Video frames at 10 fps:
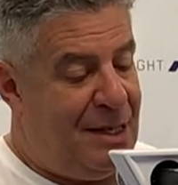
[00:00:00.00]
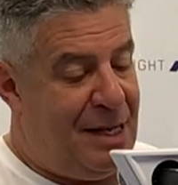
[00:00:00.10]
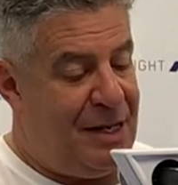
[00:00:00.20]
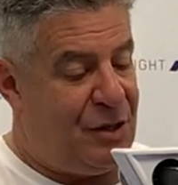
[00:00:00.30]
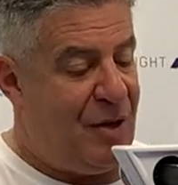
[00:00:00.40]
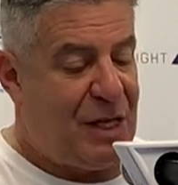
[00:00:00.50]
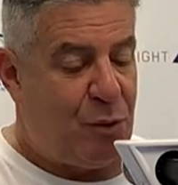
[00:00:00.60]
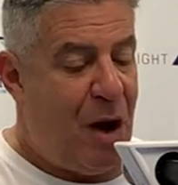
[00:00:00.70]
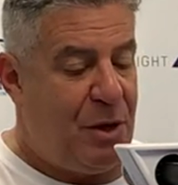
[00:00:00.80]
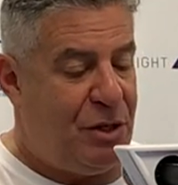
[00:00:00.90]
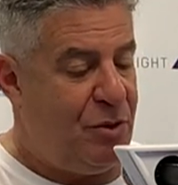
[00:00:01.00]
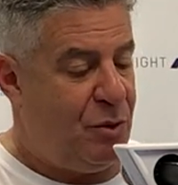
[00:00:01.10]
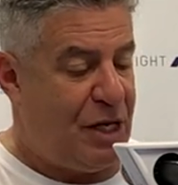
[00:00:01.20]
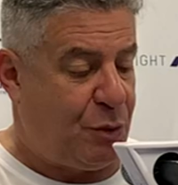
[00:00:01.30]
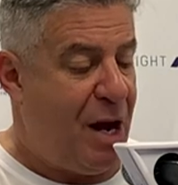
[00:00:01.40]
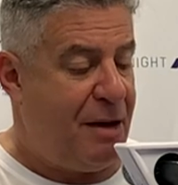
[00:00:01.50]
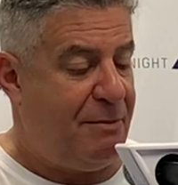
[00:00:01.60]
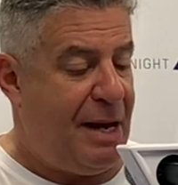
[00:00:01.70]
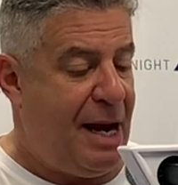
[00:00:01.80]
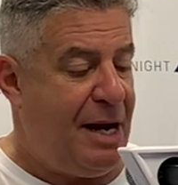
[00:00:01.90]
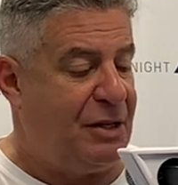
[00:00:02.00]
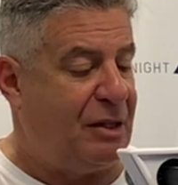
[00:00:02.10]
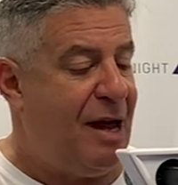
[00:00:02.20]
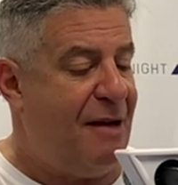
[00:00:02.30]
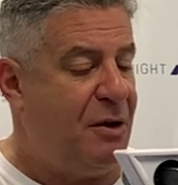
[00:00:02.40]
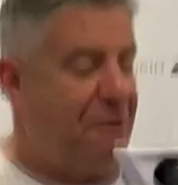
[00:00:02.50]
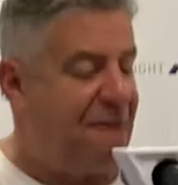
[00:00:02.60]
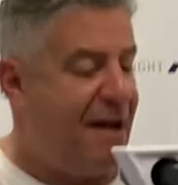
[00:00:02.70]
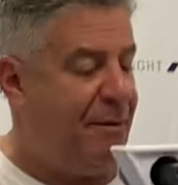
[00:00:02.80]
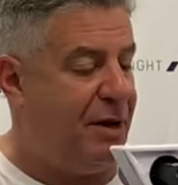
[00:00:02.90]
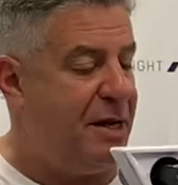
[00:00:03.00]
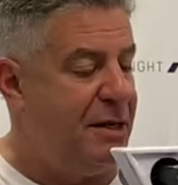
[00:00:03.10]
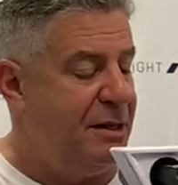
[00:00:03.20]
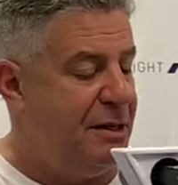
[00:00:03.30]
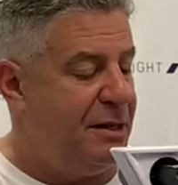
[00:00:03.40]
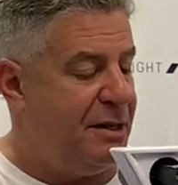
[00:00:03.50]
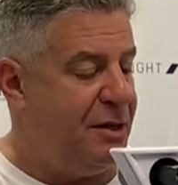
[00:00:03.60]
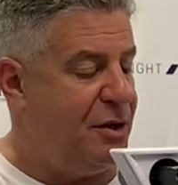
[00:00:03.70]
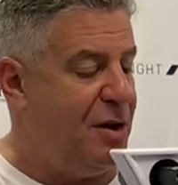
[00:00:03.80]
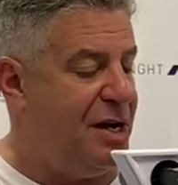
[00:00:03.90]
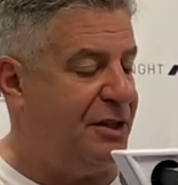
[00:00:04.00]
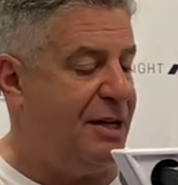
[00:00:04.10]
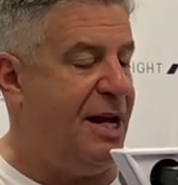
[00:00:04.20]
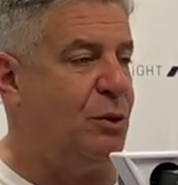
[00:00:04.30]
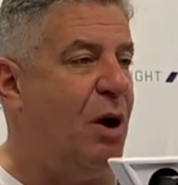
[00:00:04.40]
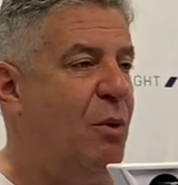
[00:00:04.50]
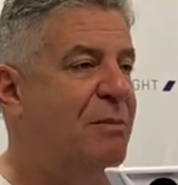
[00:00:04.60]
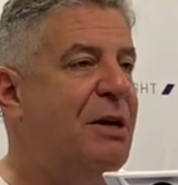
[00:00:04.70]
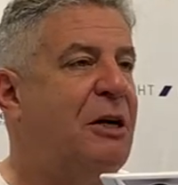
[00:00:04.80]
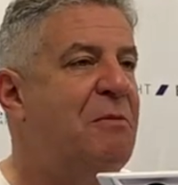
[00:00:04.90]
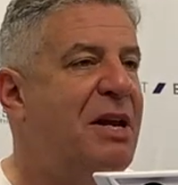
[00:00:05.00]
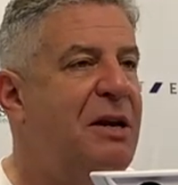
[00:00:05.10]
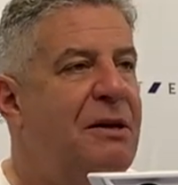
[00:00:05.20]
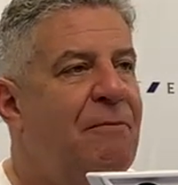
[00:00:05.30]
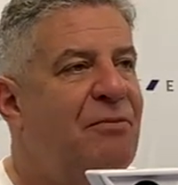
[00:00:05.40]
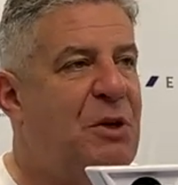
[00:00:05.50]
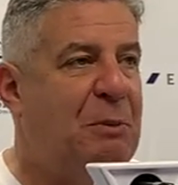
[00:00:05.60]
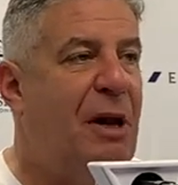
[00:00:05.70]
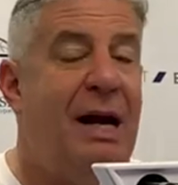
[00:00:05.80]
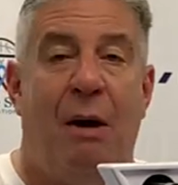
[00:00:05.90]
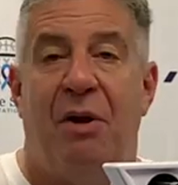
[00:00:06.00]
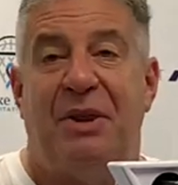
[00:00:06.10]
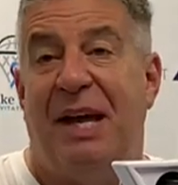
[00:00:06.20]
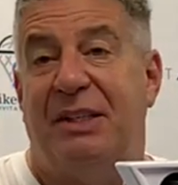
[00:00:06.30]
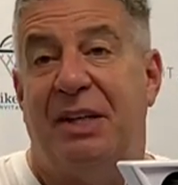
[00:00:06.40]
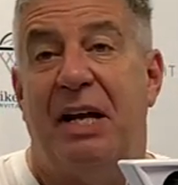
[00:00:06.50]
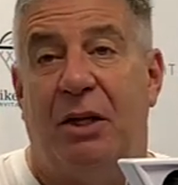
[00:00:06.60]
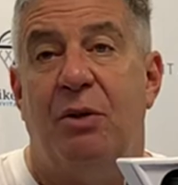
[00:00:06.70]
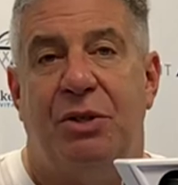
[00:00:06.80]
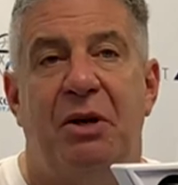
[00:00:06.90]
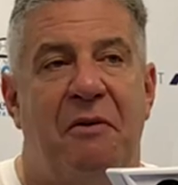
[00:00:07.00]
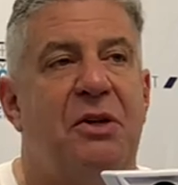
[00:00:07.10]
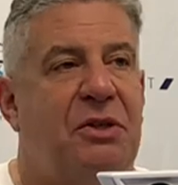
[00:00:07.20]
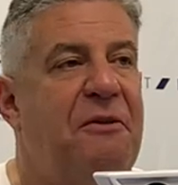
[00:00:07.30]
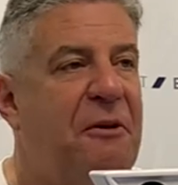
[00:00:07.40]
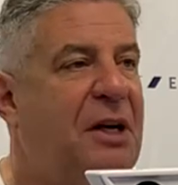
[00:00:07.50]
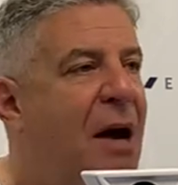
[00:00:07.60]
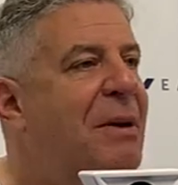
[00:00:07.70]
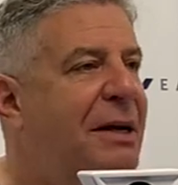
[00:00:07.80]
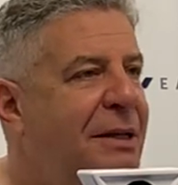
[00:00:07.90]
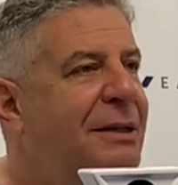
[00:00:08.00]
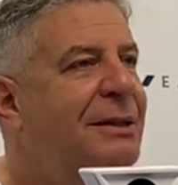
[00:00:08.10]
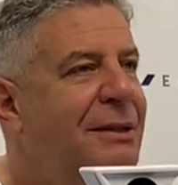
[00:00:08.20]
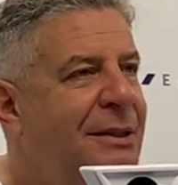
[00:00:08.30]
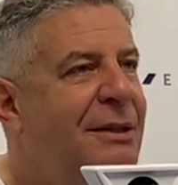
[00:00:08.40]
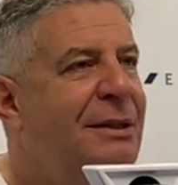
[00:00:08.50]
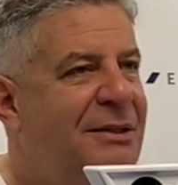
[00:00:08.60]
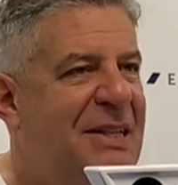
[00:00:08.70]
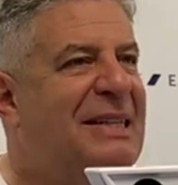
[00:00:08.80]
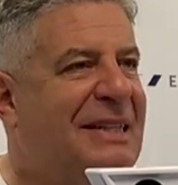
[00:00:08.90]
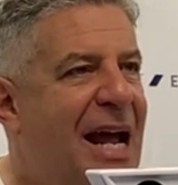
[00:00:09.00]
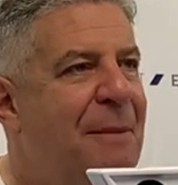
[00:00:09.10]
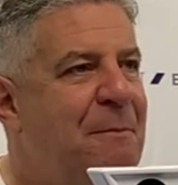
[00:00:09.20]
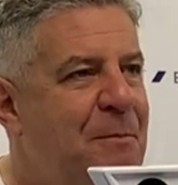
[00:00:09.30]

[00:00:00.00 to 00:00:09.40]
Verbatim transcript: And so that's why we do, that's why Anna Slive and her family are doing this, and that's why we've been committed to playing. I want to thank St. Louis University for coming to this game.